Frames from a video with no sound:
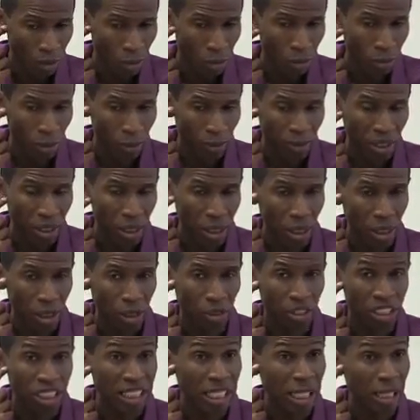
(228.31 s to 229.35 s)
You deal with the
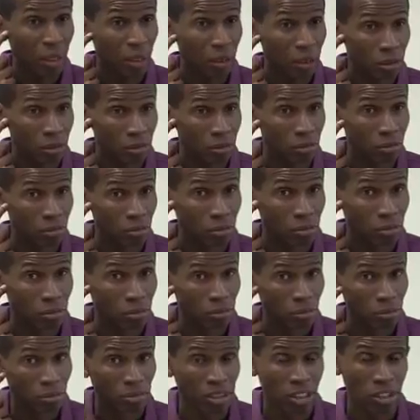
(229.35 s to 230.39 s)
color yellow.
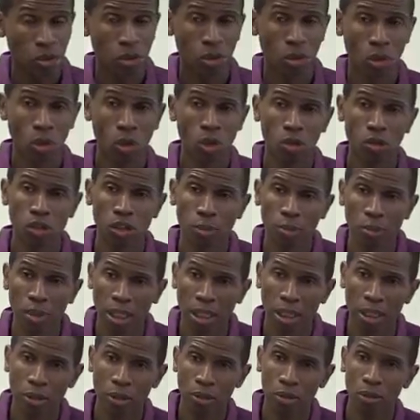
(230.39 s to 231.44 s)
That's going to
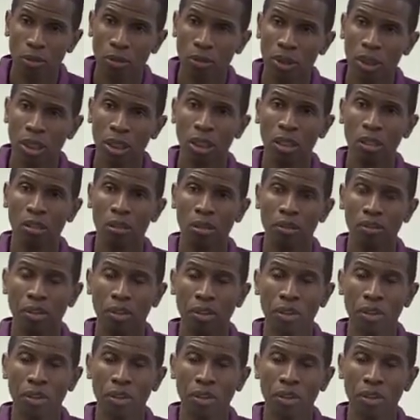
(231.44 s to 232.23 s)
correspond to the color of the